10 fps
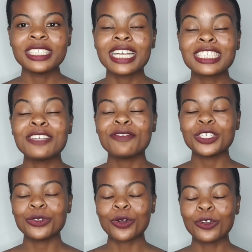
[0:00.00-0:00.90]
she actually
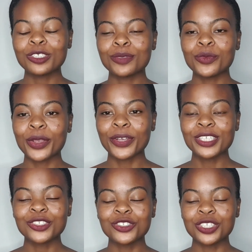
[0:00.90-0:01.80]
video calls me
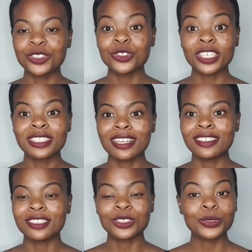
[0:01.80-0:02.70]
wearing the dress
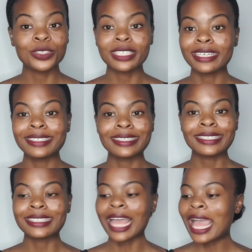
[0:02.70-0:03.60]
and just goes like, sis,